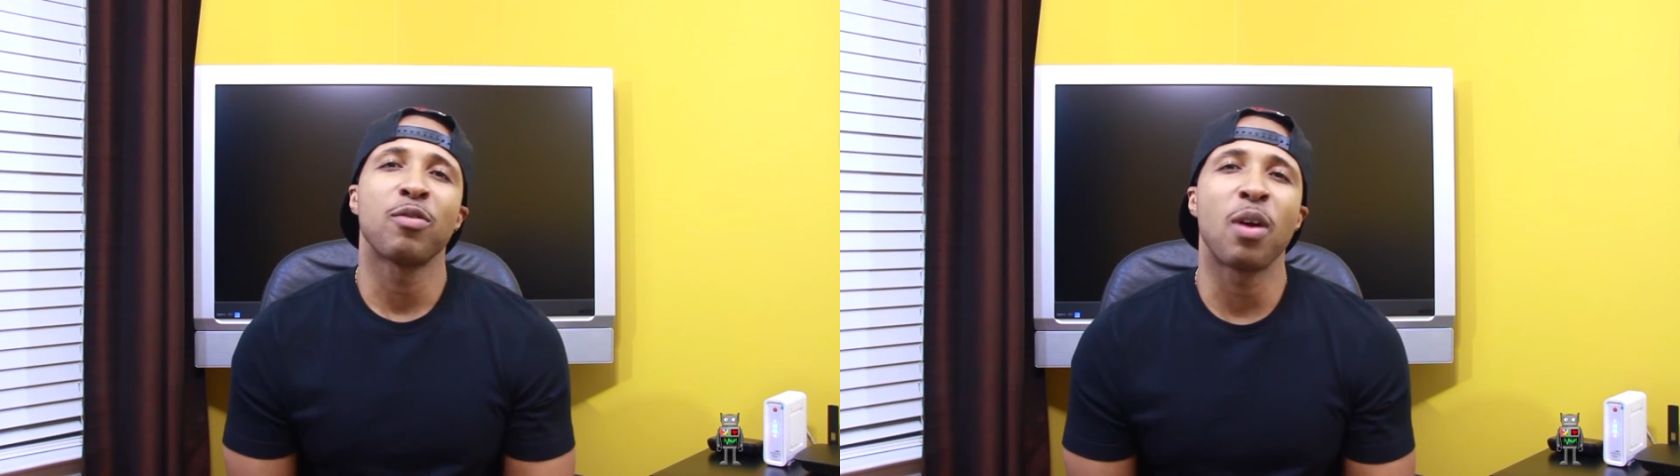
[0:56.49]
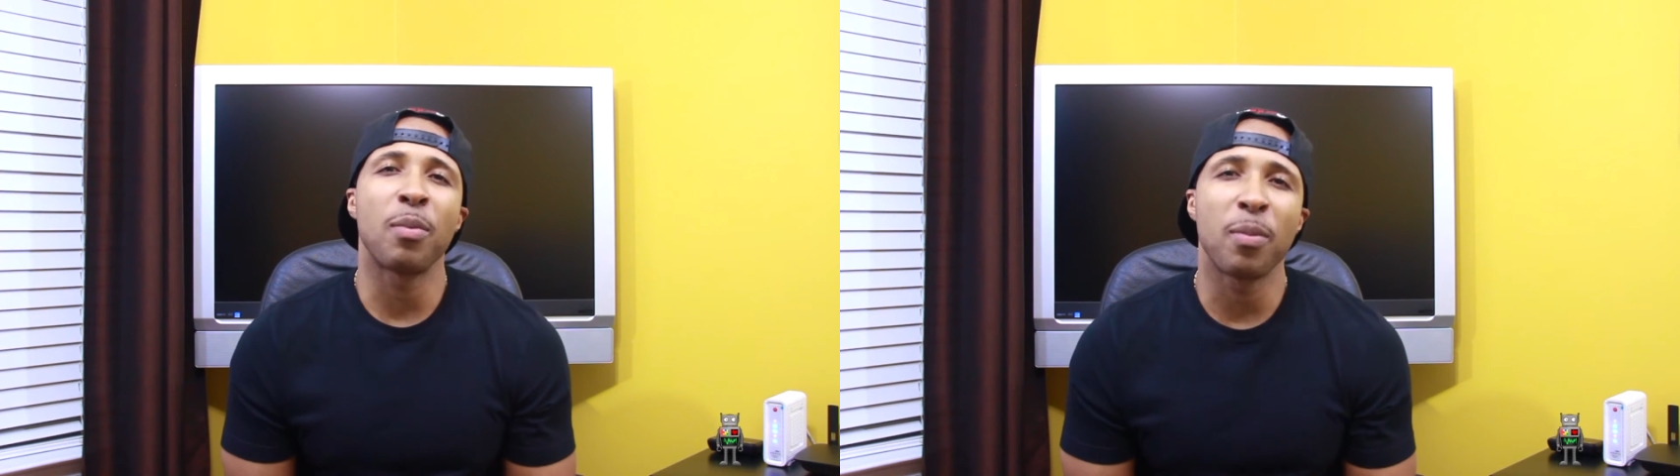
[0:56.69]

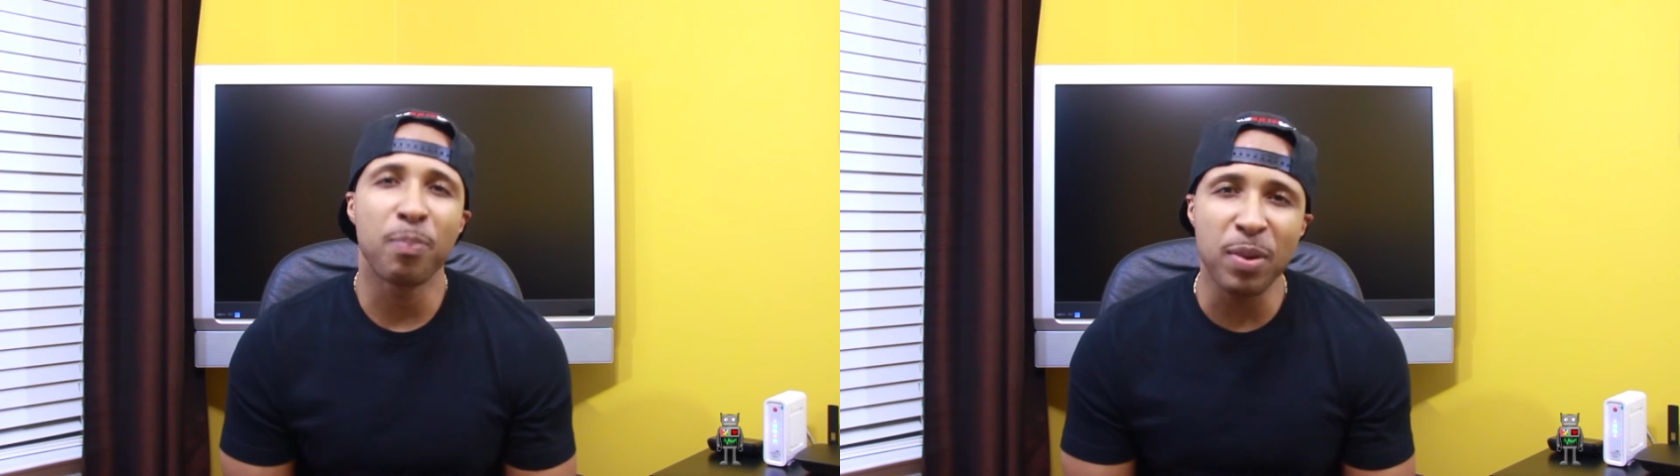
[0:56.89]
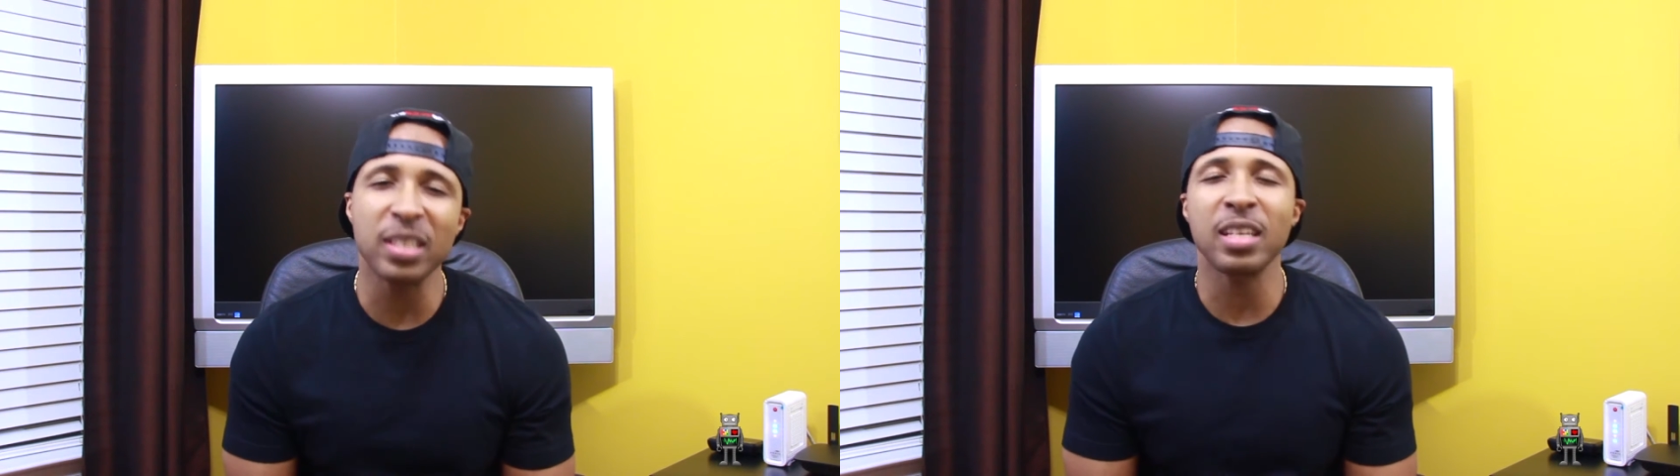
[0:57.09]
from
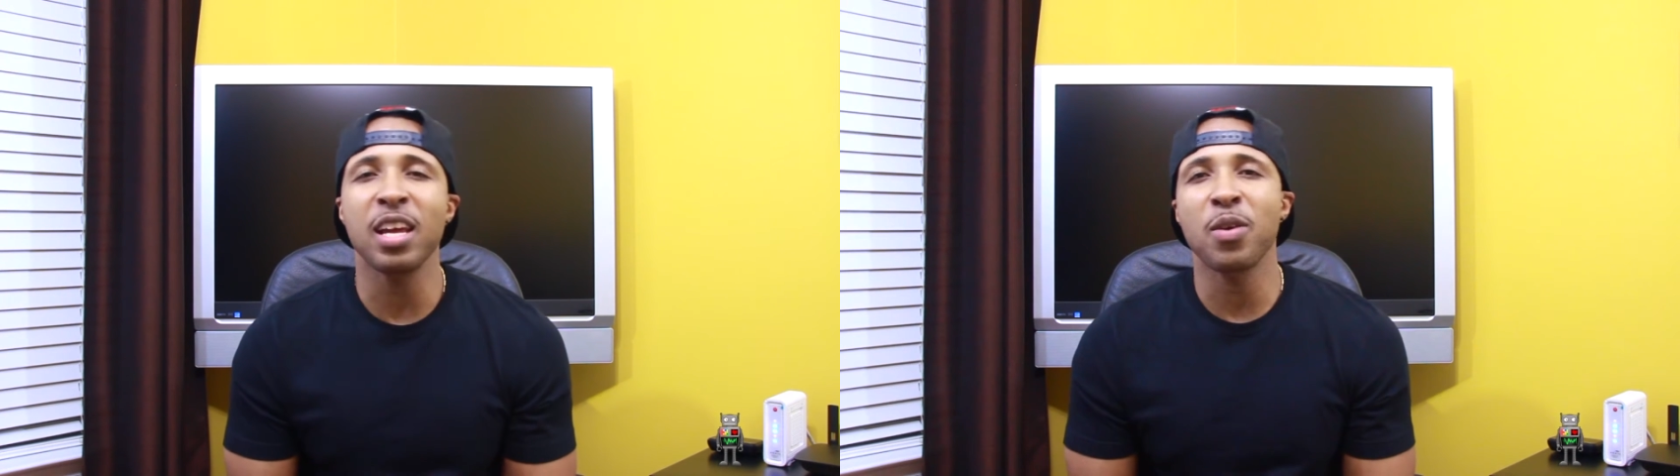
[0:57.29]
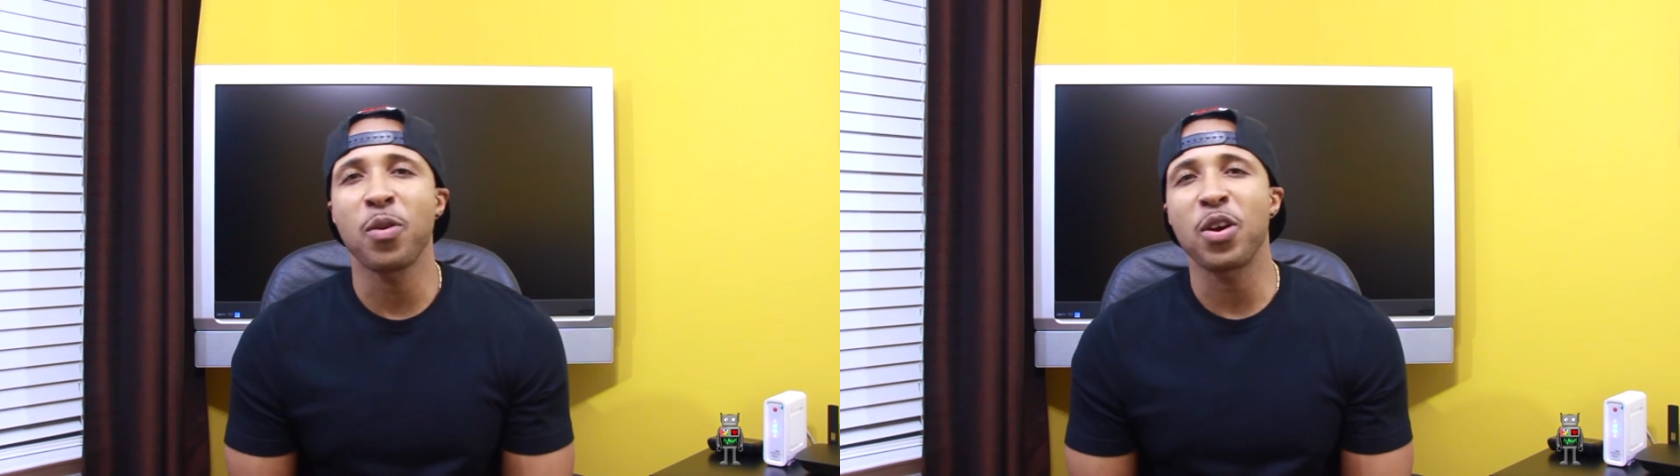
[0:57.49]
a busy
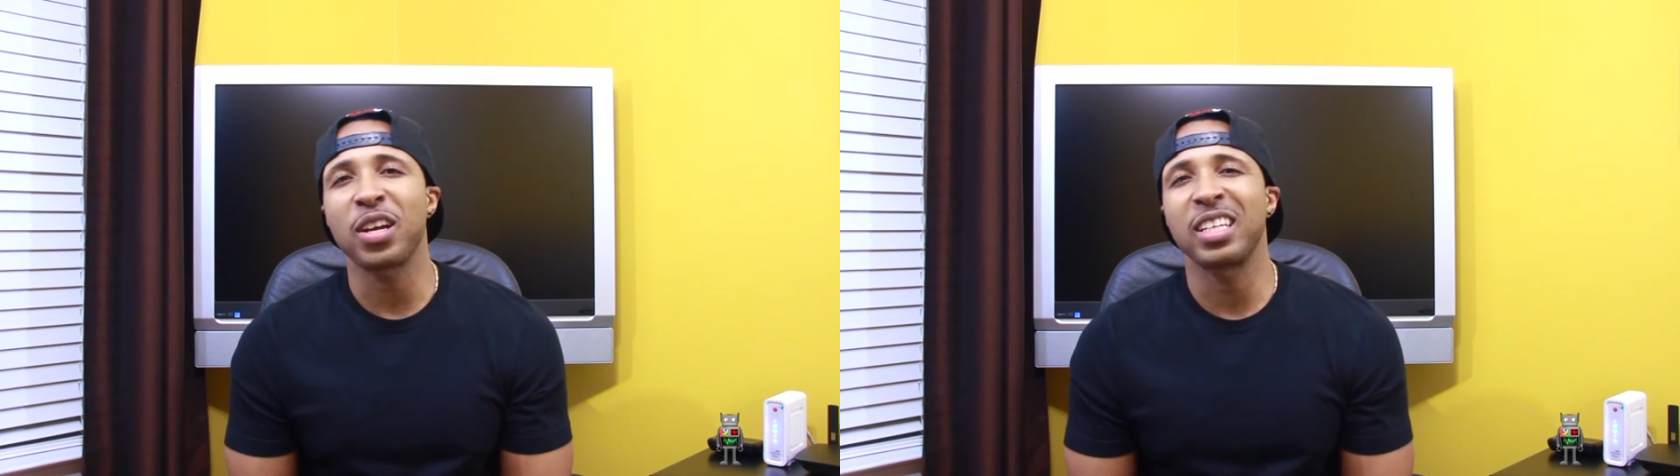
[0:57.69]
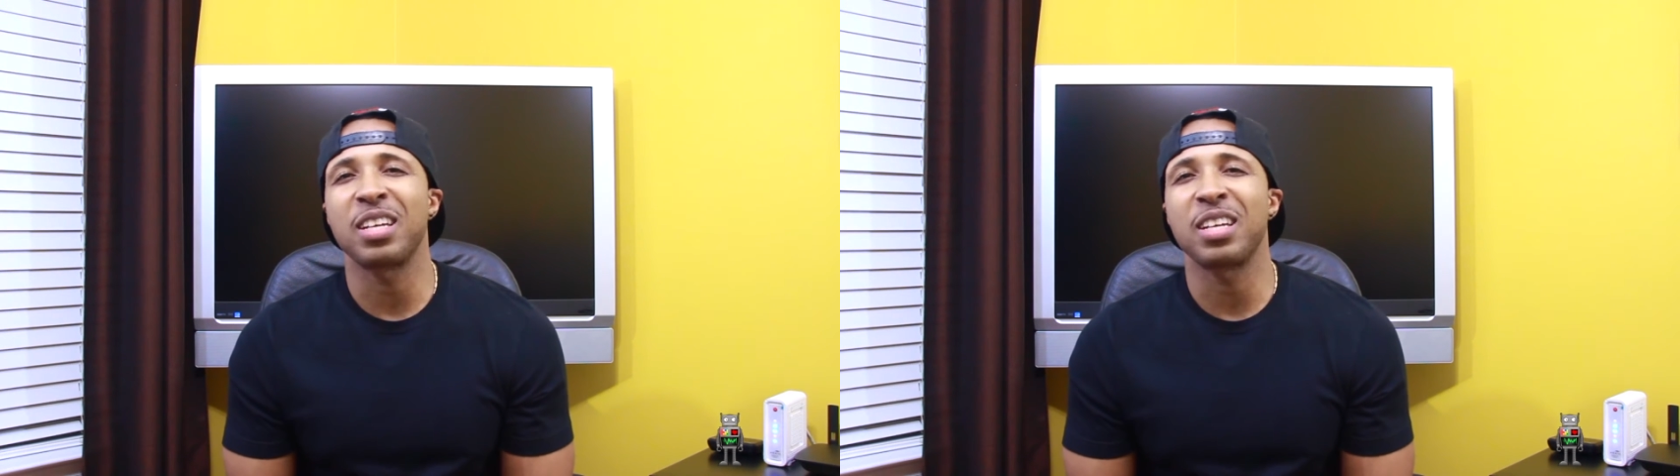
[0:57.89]
day of work